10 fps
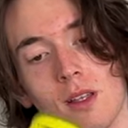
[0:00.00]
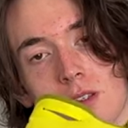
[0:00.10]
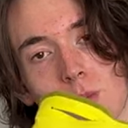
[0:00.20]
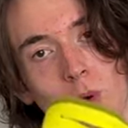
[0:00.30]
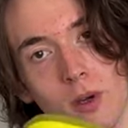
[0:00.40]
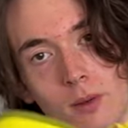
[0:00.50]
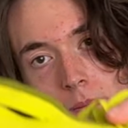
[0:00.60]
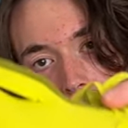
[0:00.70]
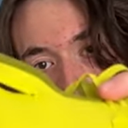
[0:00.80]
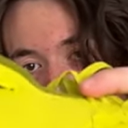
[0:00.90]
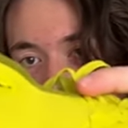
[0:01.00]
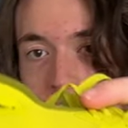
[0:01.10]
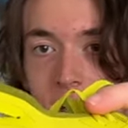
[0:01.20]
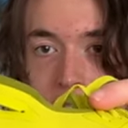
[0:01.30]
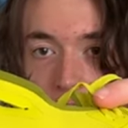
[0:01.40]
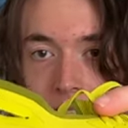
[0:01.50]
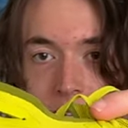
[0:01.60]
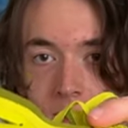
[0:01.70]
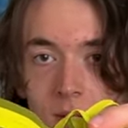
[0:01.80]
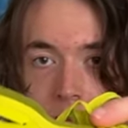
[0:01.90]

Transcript: it's more aesthetic. It's not going to